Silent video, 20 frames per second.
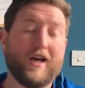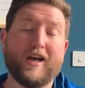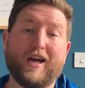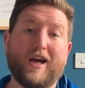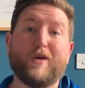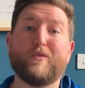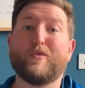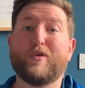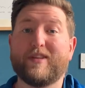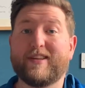
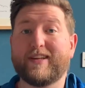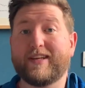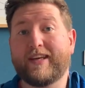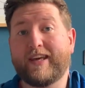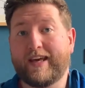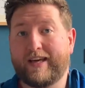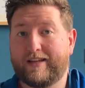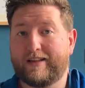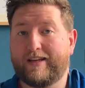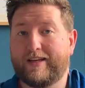and what they
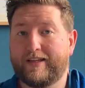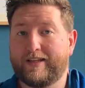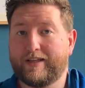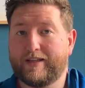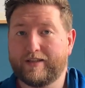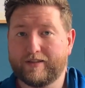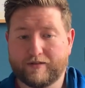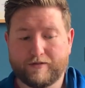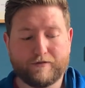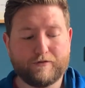get like
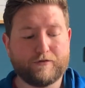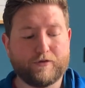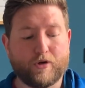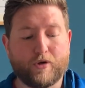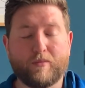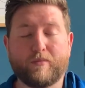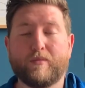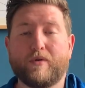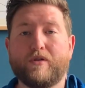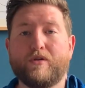
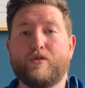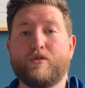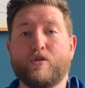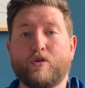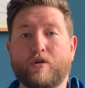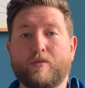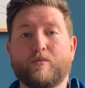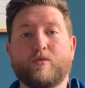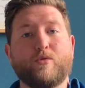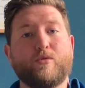from
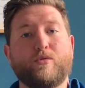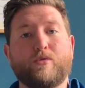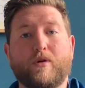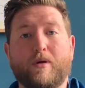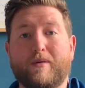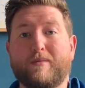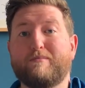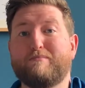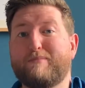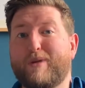normal
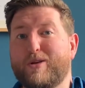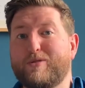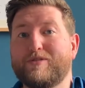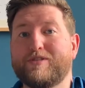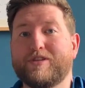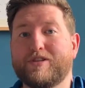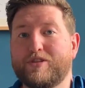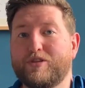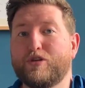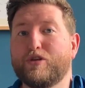
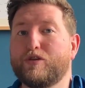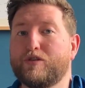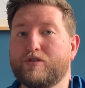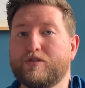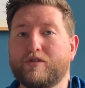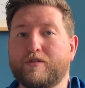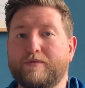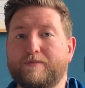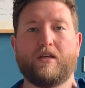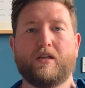mountain
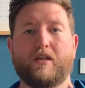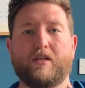use.